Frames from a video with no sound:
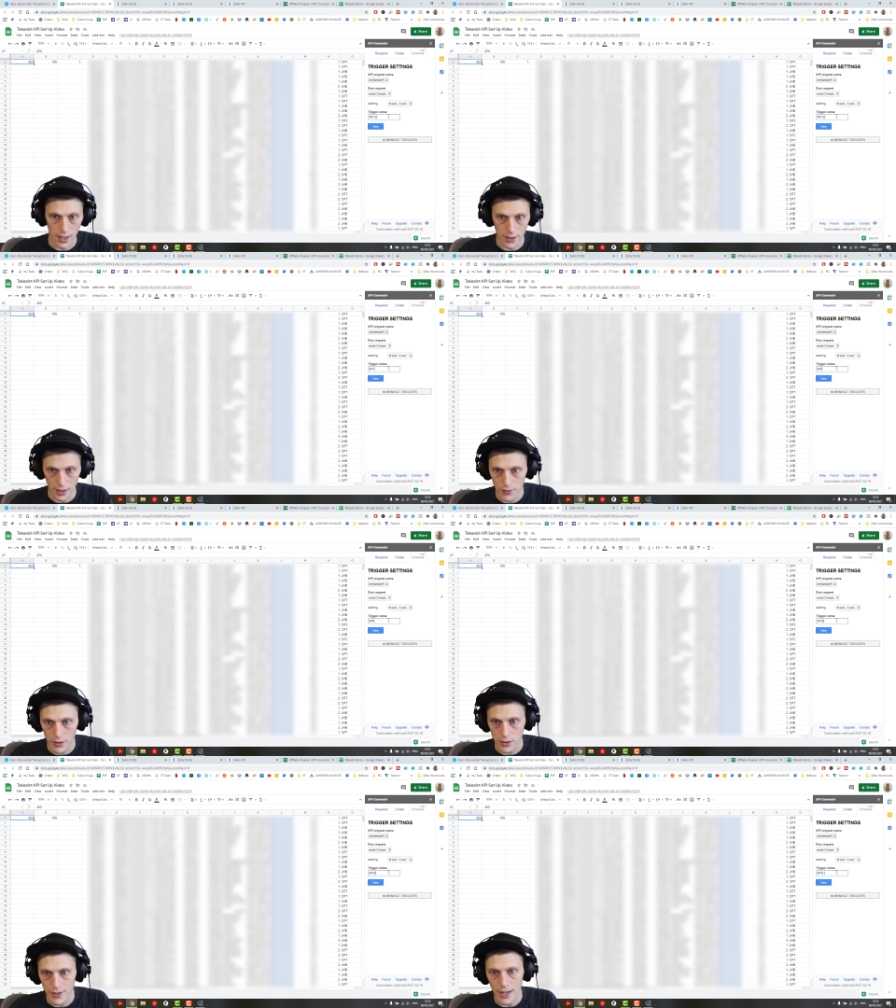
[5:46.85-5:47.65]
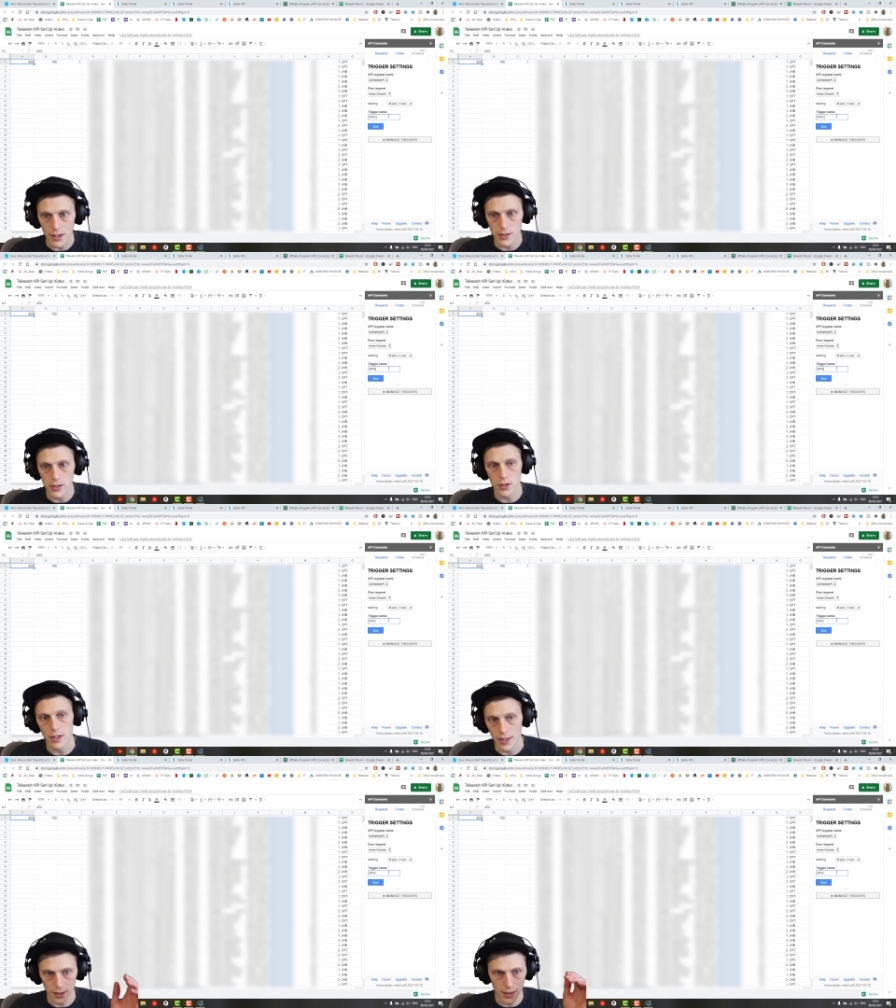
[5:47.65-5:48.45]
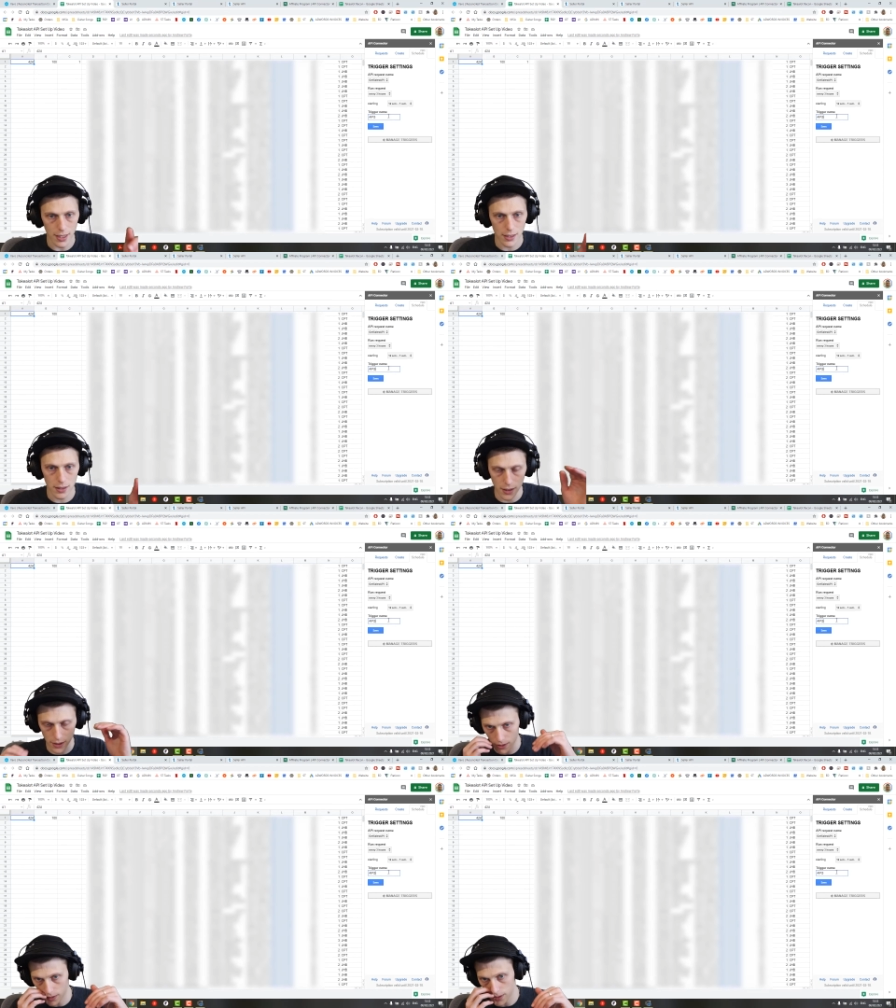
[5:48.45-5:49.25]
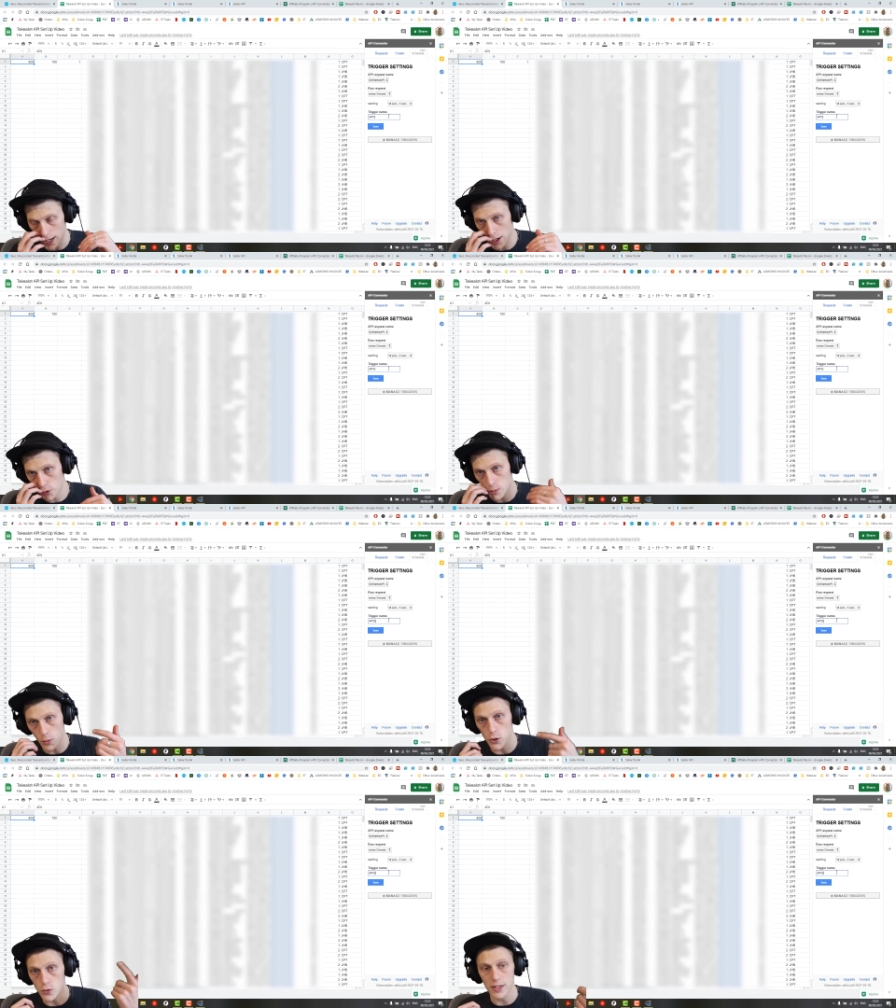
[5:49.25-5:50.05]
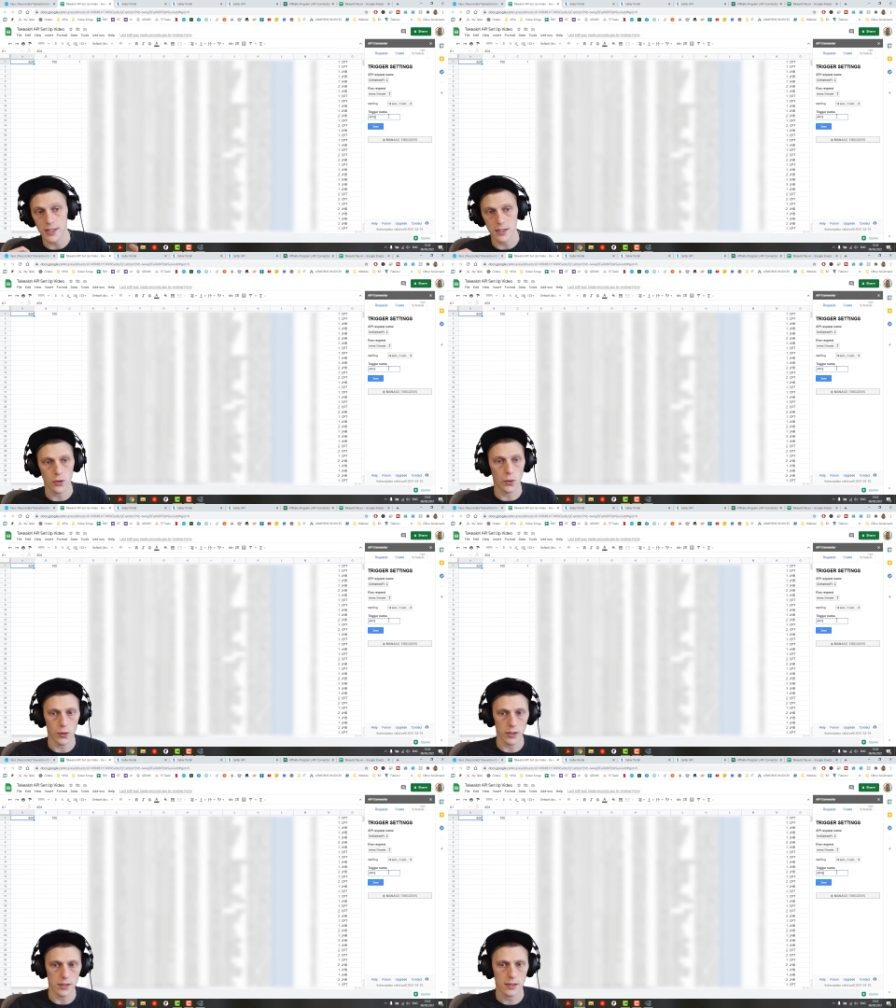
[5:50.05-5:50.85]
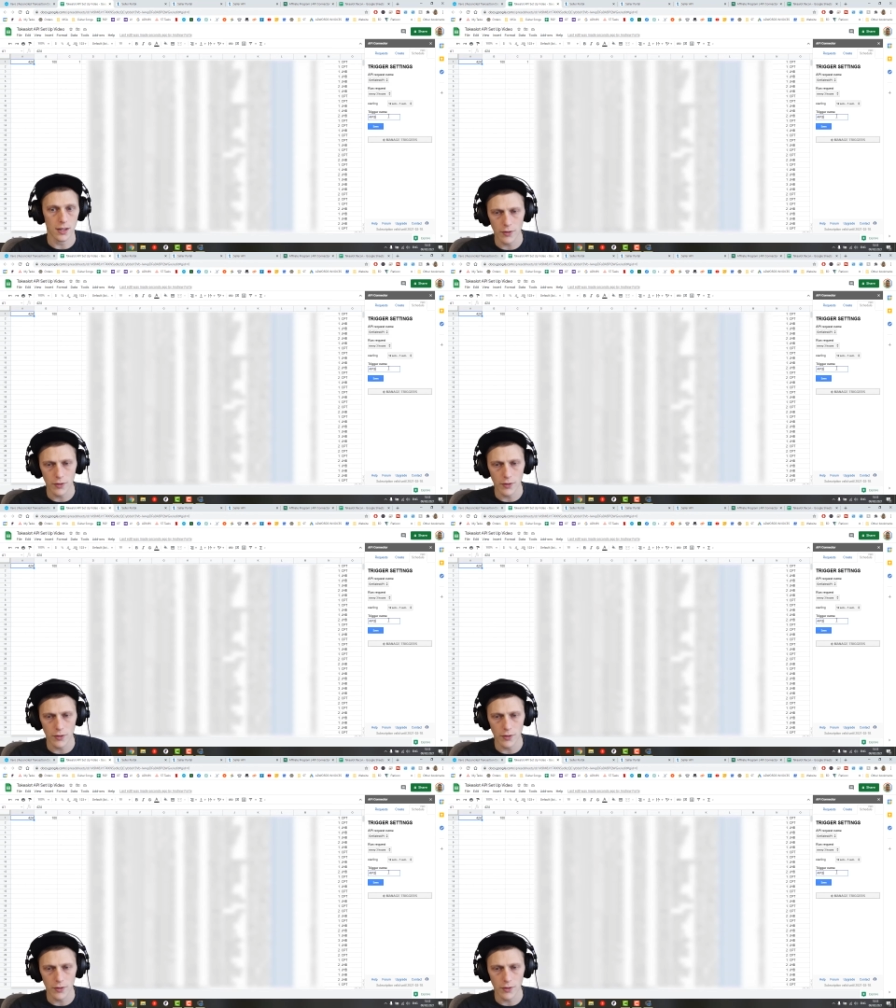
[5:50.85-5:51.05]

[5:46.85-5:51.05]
And then every three hours, it's going to get the next the the hundred most recent orders.